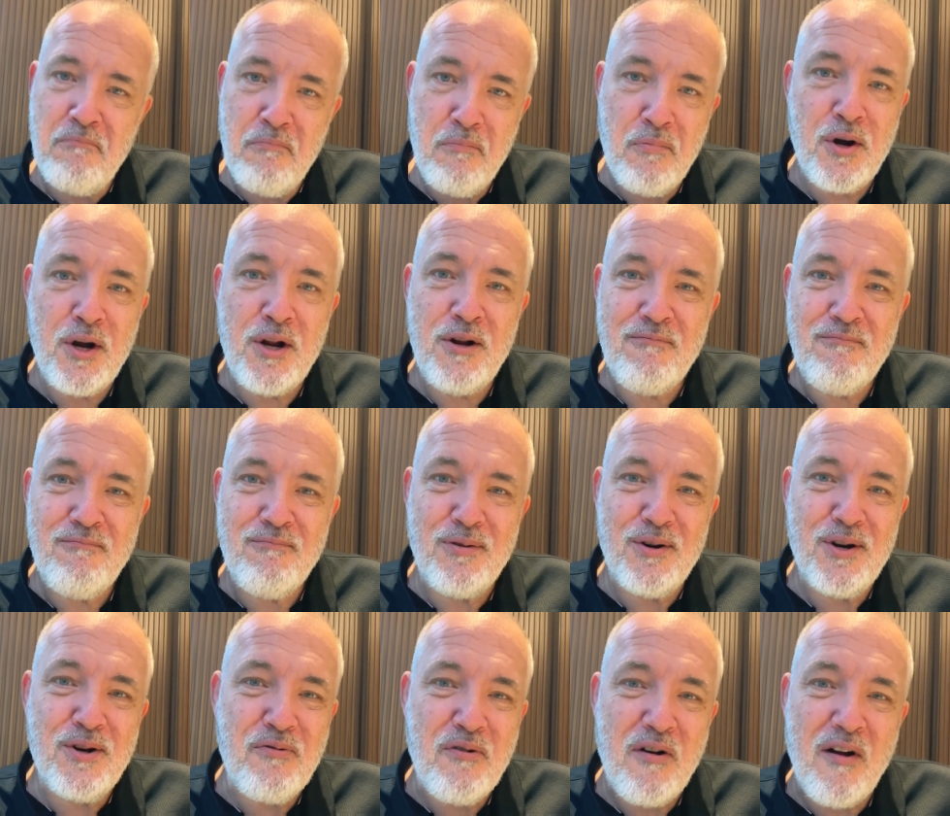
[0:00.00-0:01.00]
pretty
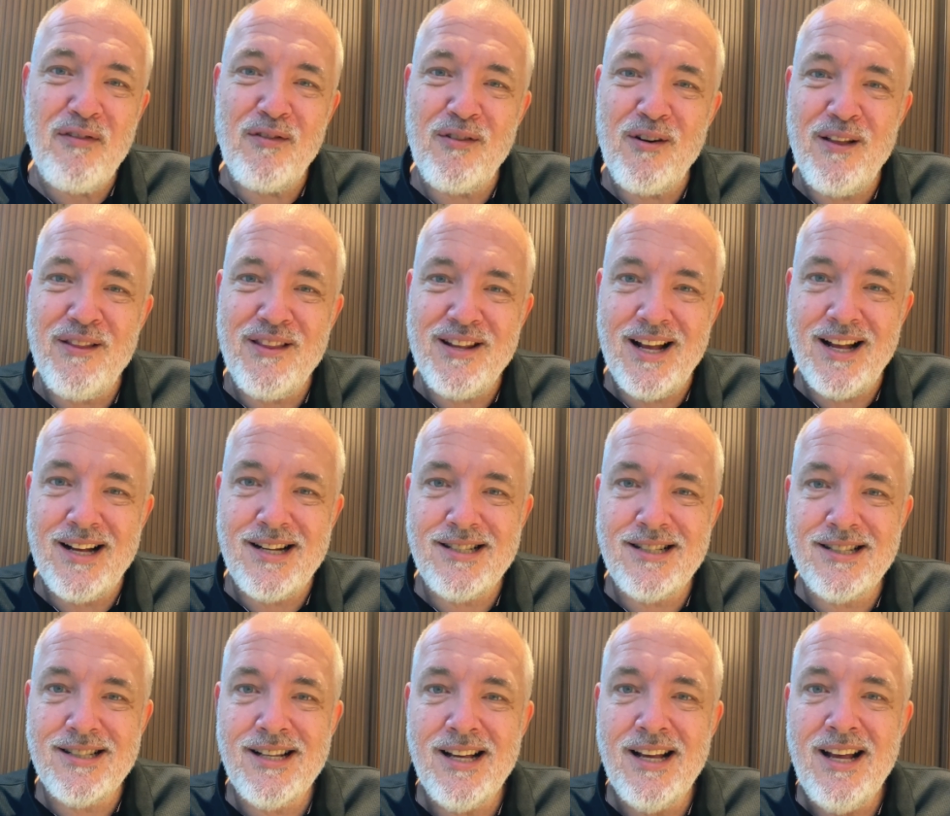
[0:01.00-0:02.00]
rough around the
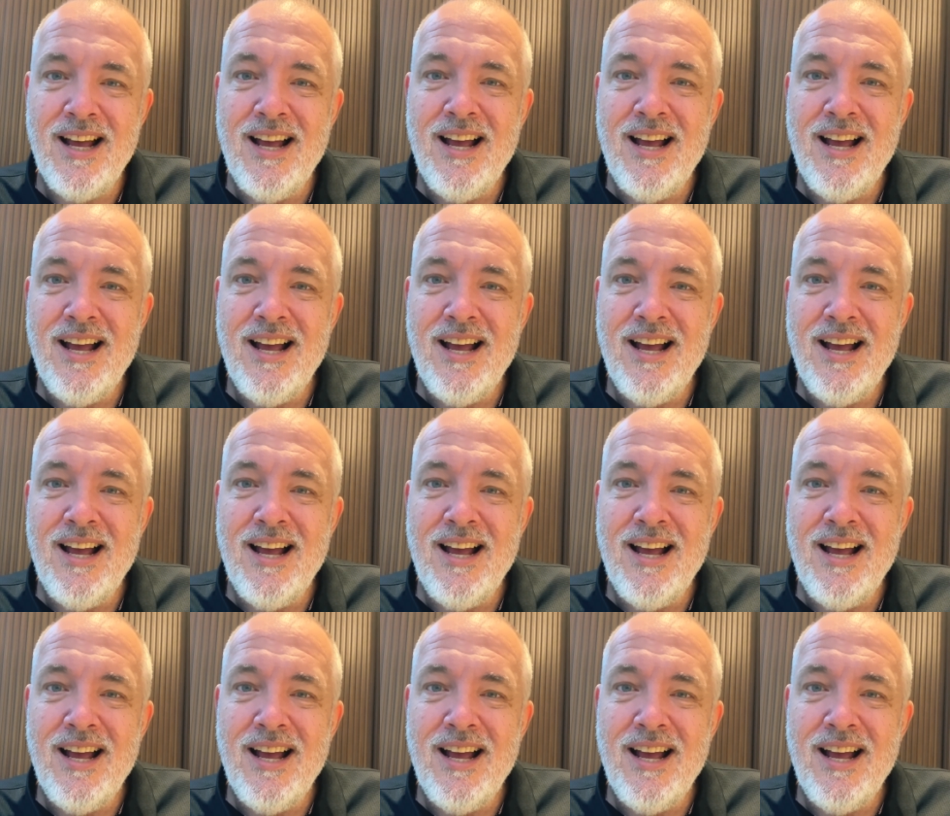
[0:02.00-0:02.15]
edges,